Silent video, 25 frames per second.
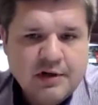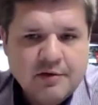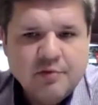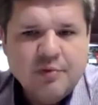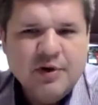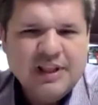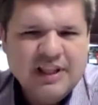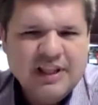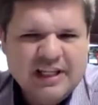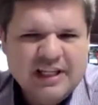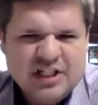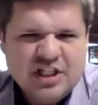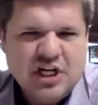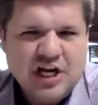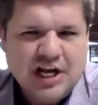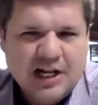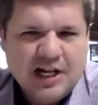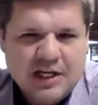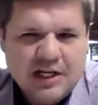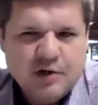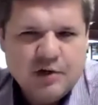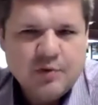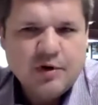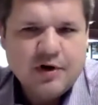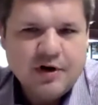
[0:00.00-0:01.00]
really
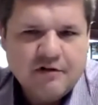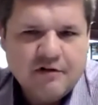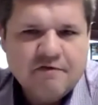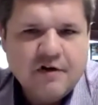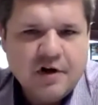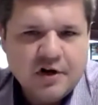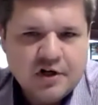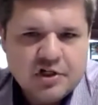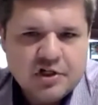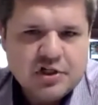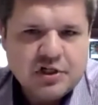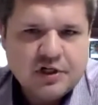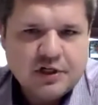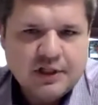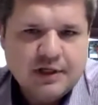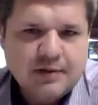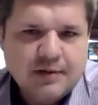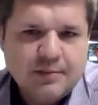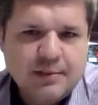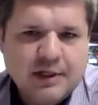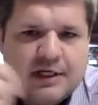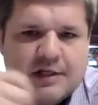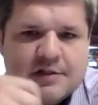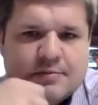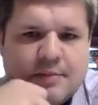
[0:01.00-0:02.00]
January functionally,
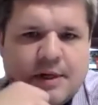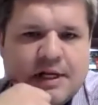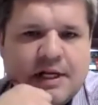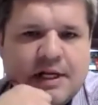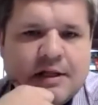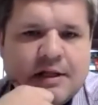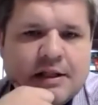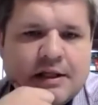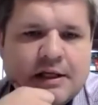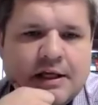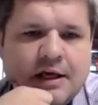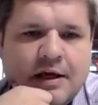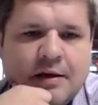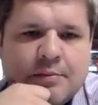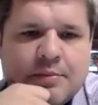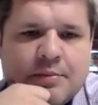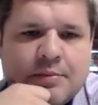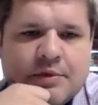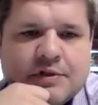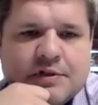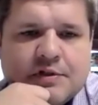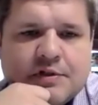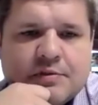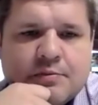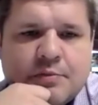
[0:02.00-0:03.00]
because many of the
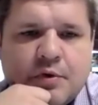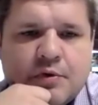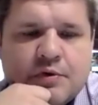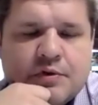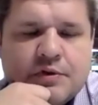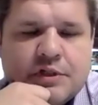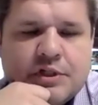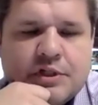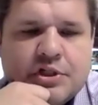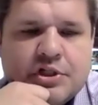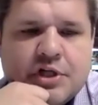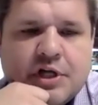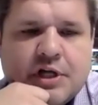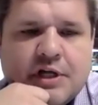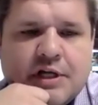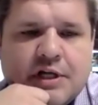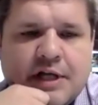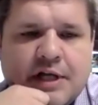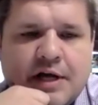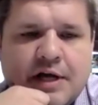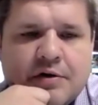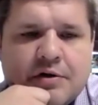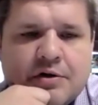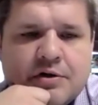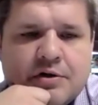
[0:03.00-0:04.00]
campuses mostly shut
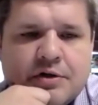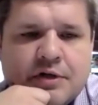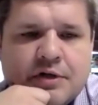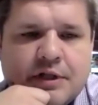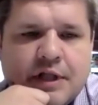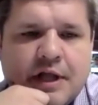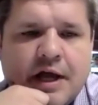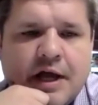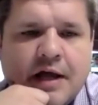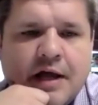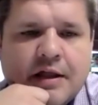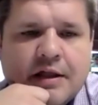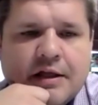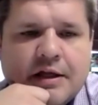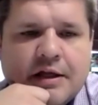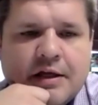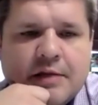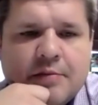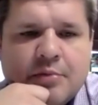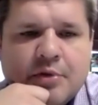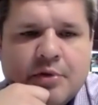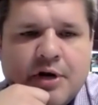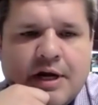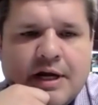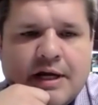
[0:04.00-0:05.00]
down during the
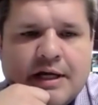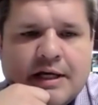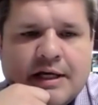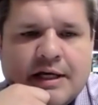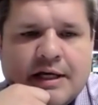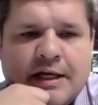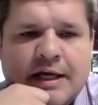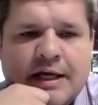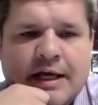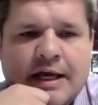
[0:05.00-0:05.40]
holiday break,